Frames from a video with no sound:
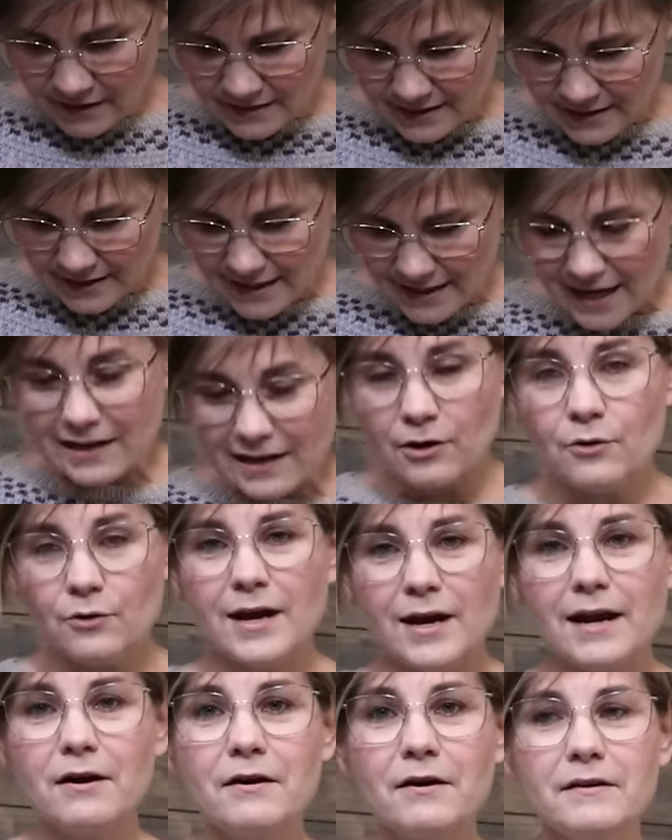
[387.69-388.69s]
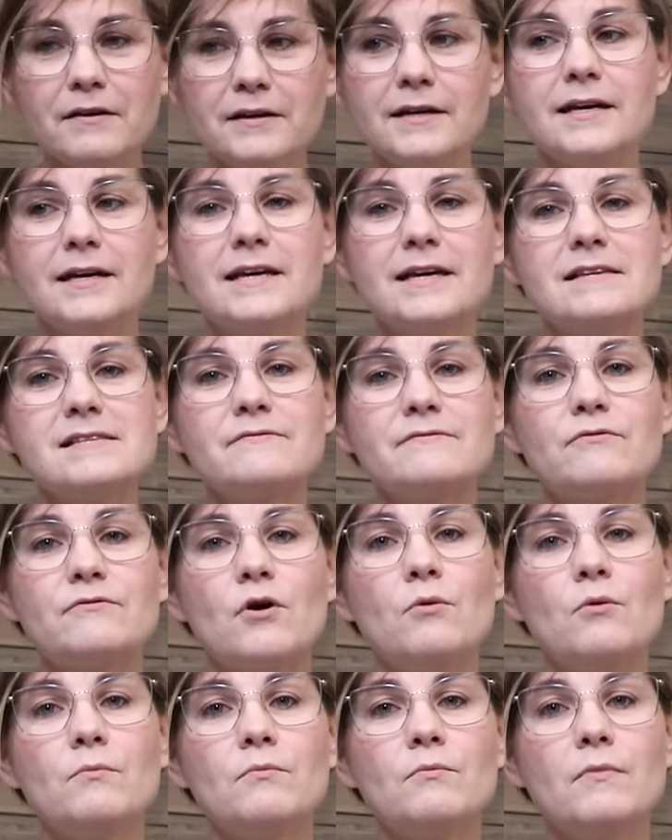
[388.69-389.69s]
yellow here is
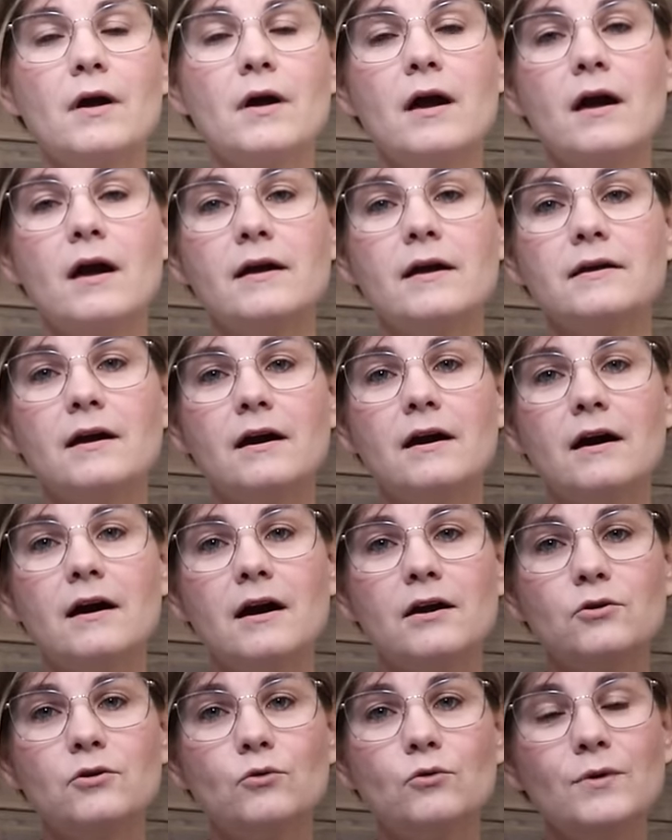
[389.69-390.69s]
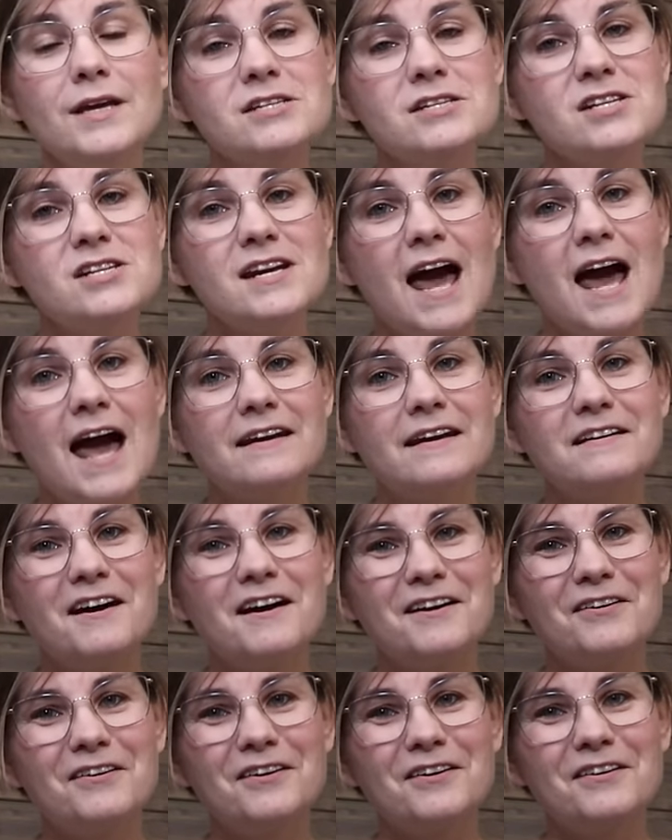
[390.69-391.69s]
from a Norwegian hand
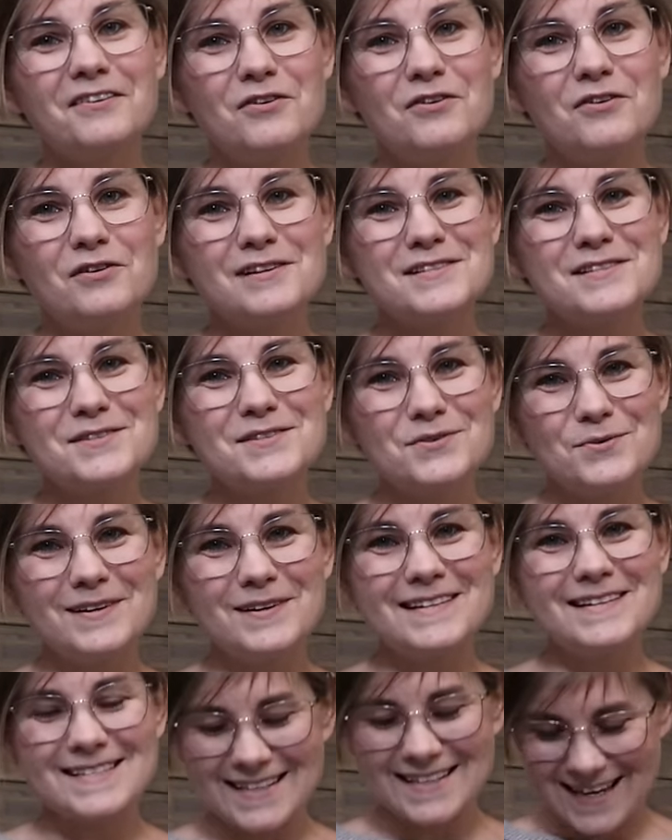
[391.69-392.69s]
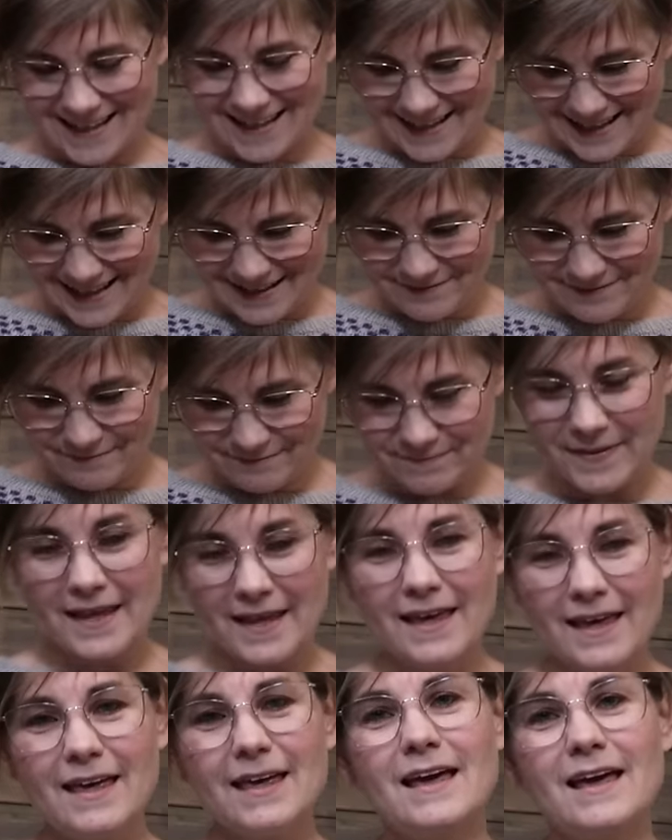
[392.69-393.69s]
dyer called Stulenstrikk.
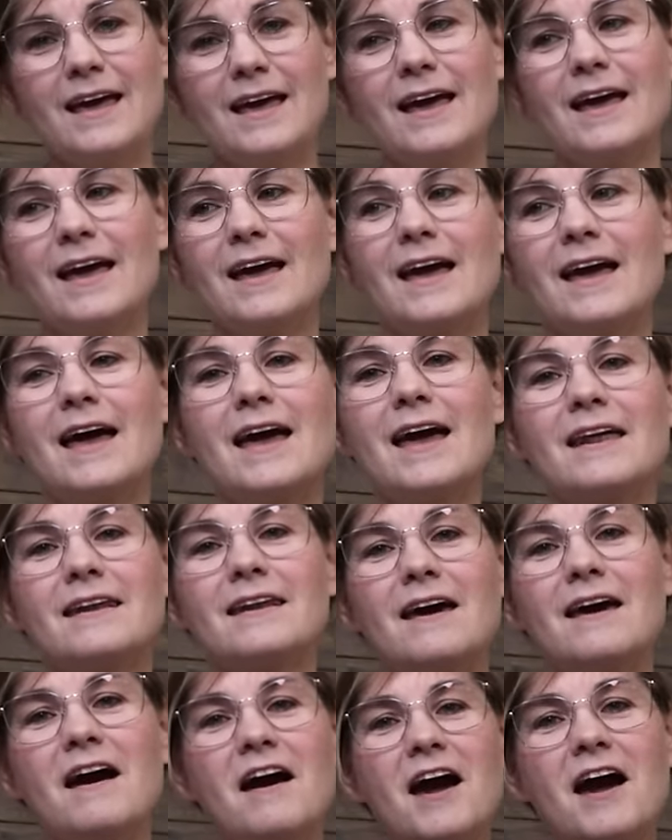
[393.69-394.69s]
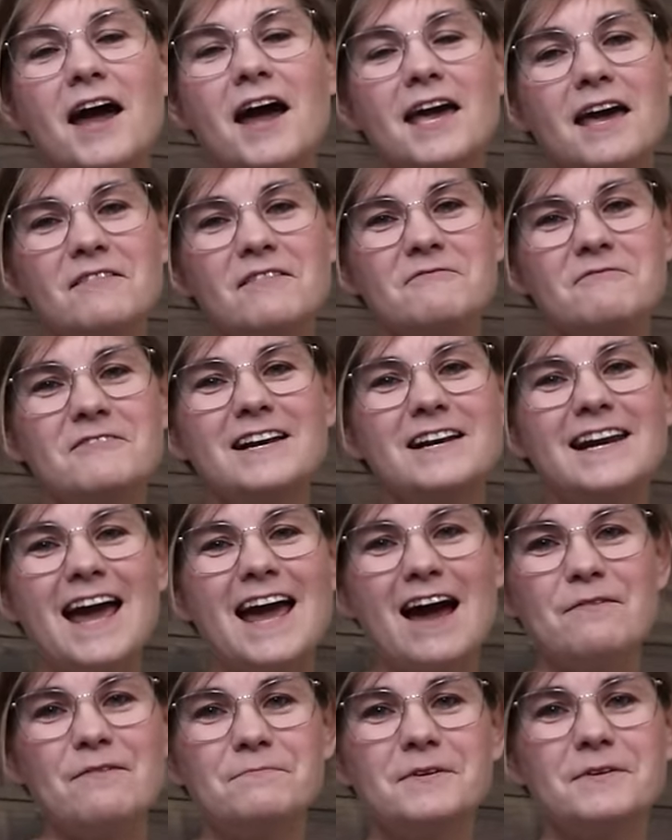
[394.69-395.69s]
And I am really
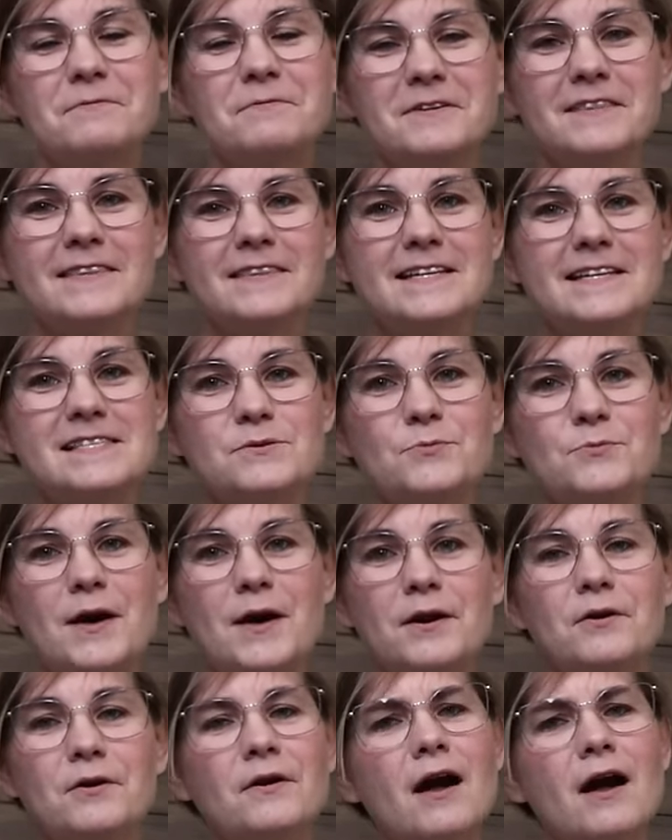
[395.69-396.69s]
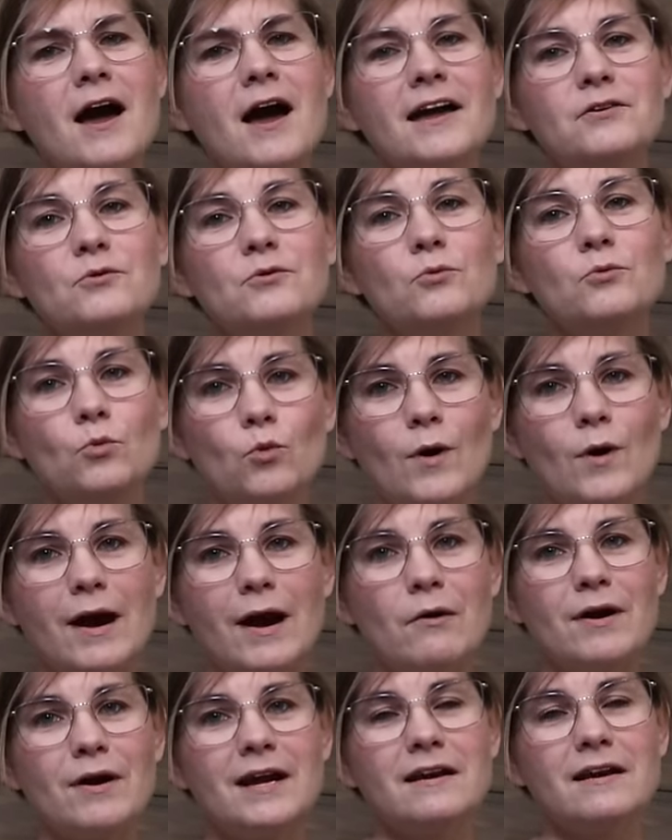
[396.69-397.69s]
happy with this sweater. I don't
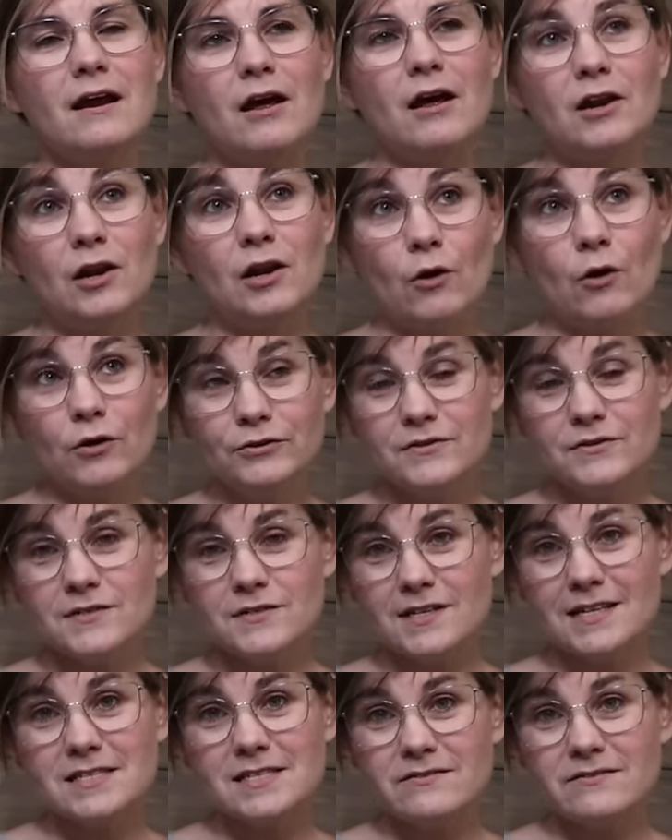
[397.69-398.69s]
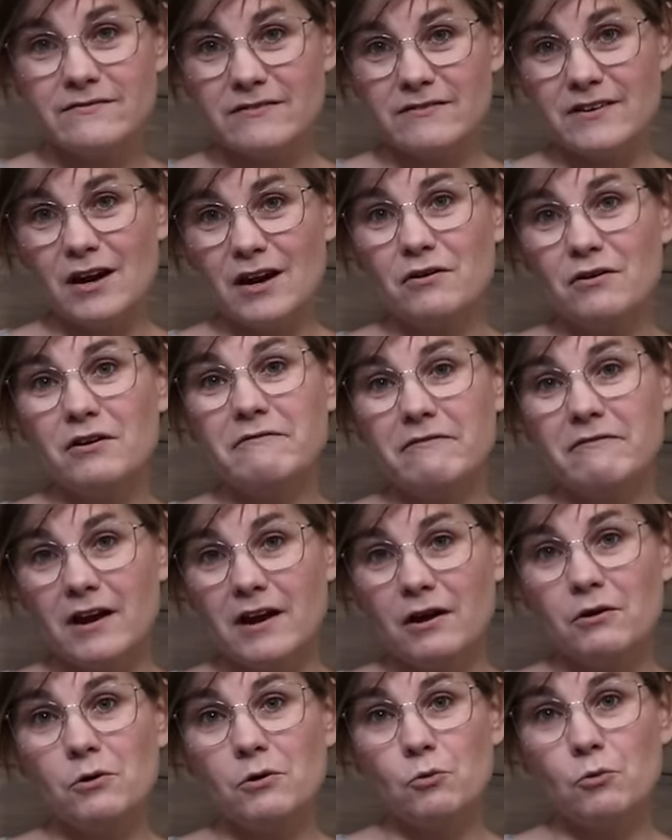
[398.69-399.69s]
wear it a lot. It's very,
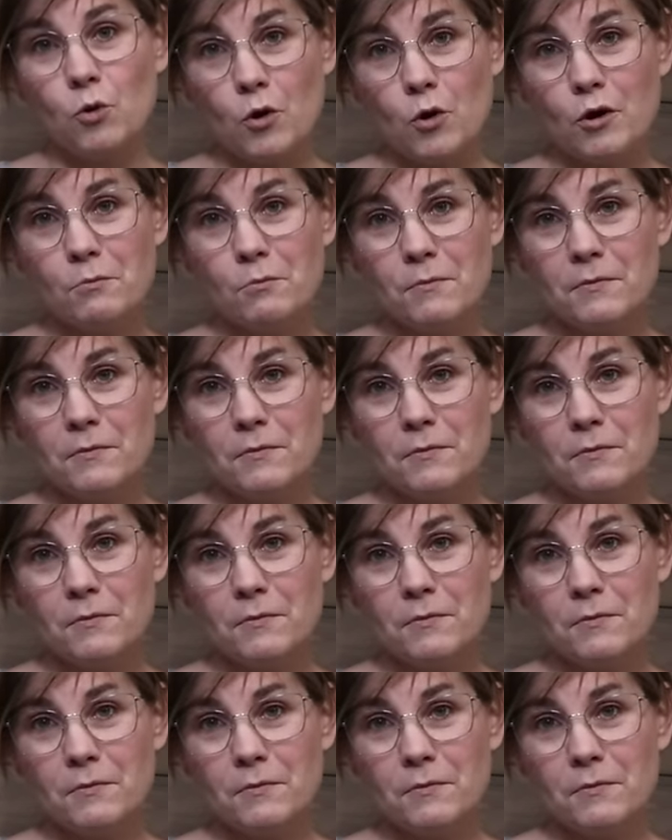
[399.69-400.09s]
very warm.